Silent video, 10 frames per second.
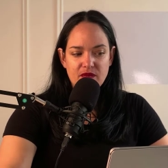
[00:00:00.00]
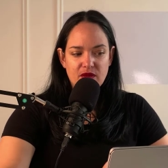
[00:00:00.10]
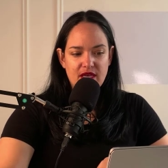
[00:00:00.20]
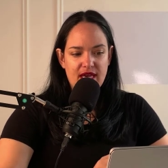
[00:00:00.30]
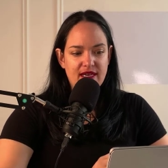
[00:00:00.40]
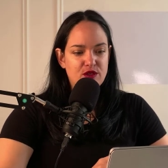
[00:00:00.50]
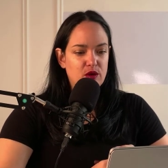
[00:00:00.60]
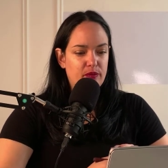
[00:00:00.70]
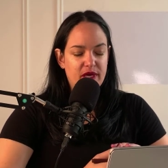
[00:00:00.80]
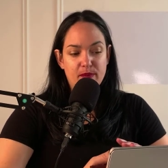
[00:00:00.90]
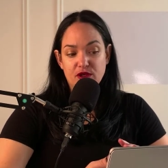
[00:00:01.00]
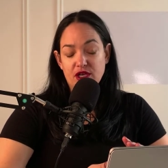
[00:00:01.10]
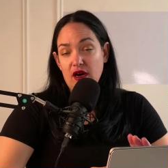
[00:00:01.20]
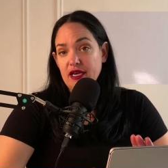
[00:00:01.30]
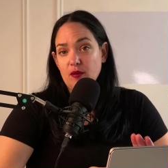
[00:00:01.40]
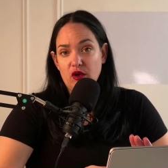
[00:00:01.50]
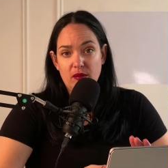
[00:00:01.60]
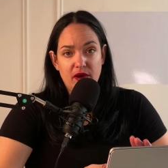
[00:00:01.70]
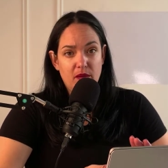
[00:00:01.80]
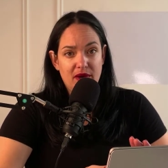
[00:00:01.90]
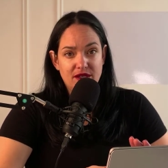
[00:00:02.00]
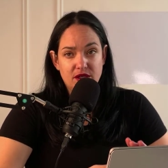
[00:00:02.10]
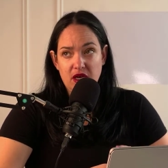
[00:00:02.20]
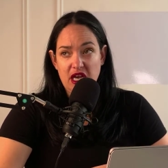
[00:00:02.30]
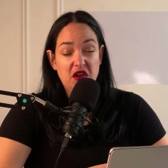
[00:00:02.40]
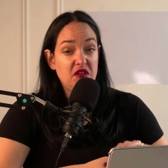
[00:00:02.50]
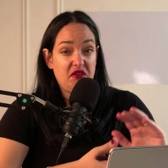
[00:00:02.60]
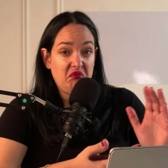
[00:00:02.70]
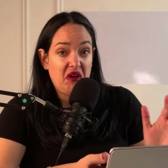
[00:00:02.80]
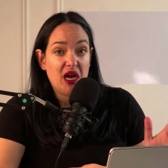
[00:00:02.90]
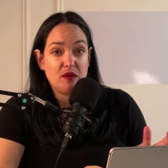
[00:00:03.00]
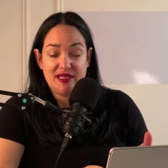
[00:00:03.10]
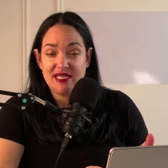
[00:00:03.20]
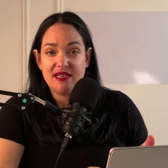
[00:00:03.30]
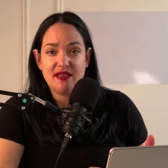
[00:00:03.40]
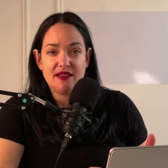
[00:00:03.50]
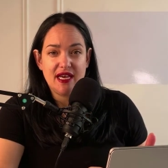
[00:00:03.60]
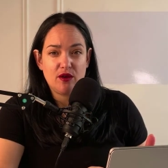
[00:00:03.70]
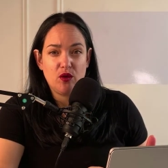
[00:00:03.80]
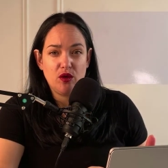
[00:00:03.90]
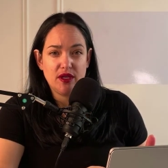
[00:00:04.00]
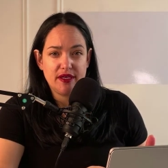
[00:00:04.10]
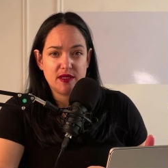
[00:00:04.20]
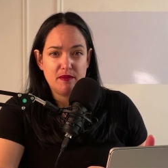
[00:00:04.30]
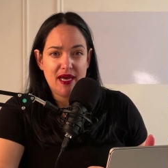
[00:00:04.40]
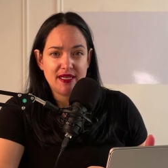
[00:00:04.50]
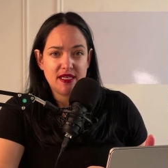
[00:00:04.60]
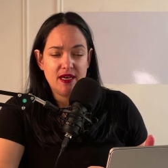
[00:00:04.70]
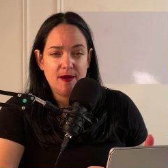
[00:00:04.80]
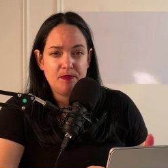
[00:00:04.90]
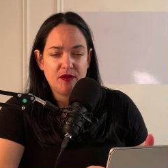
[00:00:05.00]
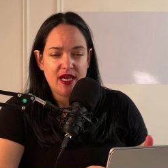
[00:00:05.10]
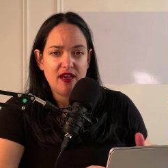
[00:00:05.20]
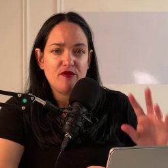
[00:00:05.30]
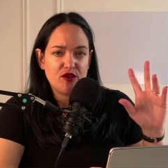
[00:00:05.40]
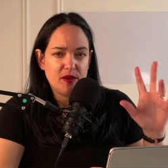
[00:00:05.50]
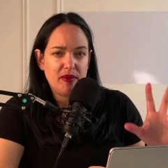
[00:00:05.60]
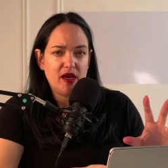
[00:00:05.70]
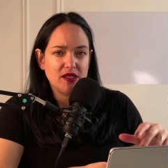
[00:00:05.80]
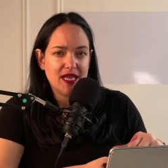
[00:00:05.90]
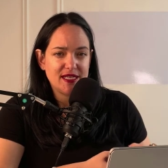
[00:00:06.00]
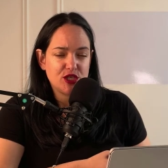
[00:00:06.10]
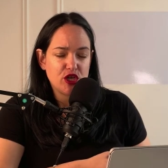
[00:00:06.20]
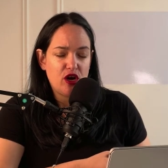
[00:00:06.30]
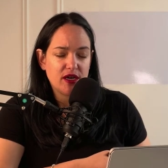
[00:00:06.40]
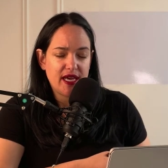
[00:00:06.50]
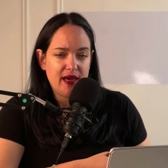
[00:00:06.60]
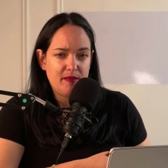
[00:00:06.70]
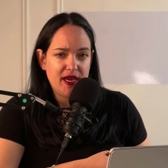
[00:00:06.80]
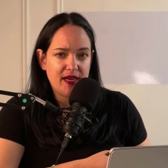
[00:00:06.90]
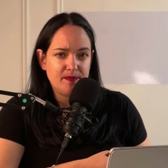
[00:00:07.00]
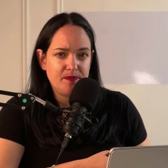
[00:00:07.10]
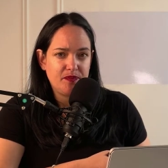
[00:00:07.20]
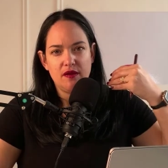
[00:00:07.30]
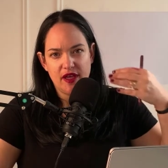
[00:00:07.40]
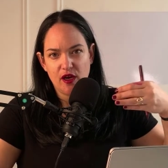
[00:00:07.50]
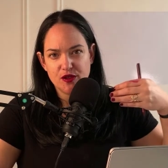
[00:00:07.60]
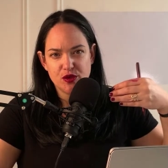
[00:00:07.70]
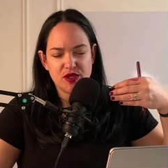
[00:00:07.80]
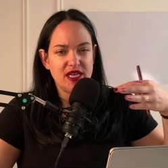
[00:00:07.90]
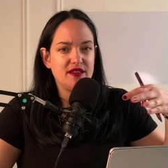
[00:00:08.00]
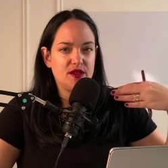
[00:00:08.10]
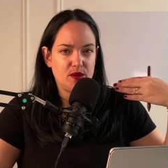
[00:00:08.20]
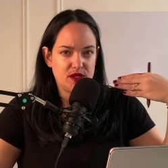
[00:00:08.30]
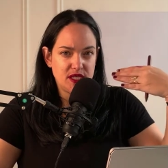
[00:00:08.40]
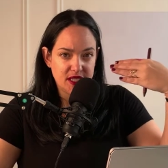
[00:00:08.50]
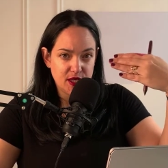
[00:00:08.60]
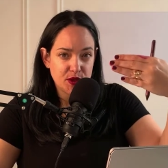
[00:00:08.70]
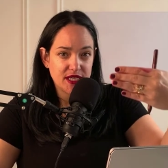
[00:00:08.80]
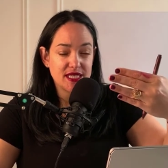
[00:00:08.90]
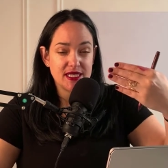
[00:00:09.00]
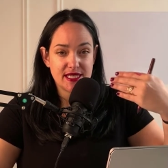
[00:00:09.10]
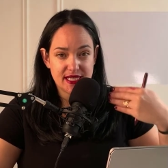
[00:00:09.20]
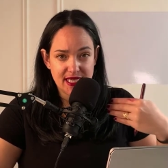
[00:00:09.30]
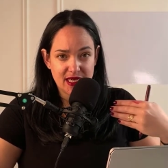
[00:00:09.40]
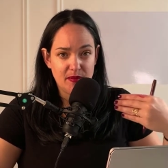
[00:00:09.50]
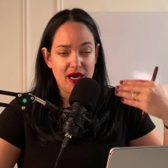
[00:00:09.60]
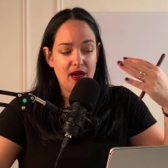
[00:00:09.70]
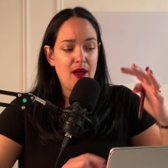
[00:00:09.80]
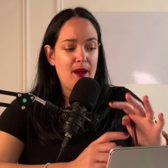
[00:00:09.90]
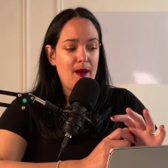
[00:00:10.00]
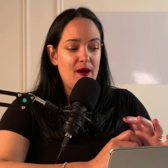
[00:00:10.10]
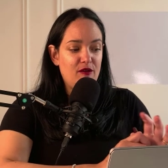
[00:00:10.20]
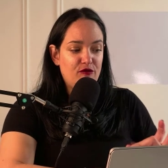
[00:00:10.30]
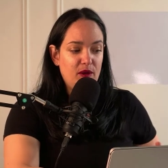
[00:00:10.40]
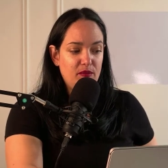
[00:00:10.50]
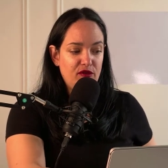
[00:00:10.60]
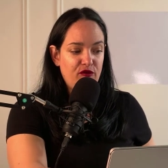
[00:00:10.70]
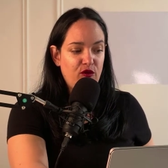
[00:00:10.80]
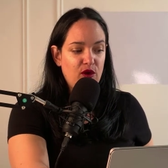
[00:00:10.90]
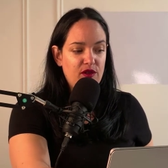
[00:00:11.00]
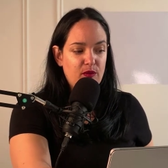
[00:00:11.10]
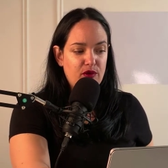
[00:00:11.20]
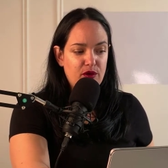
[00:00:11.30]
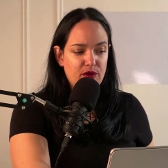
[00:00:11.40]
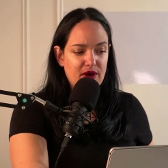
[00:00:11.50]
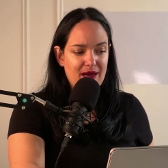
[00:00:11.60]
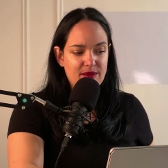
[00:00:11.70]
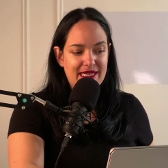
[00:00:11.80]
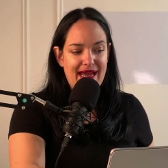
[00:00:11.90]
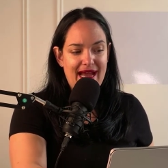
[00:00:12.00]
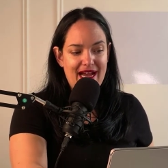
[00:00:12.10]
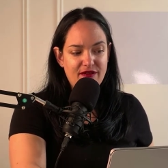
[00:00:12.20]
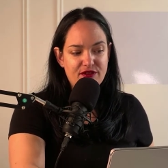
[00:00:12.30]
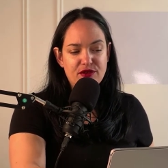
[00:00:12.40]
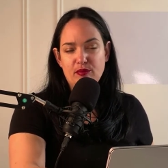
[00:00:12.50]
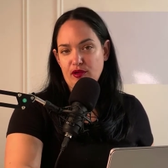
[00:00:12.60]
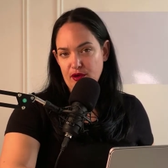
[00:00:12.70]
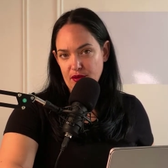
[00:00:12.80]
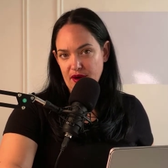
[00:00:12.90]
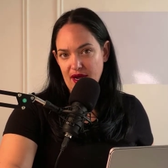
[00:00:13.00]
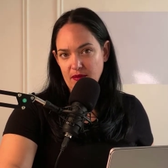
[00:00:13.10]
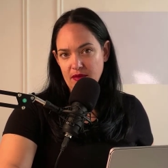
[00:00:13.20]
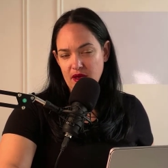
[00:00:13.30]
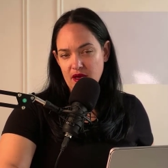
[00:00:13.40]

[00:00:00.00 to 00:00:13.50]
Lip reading: Okay. So people talking more about mental health, I would say that that goal is met. Okay. For the Bell Let's Talk campaign. They also said that there was a decrease in stigma from before the program to after the program,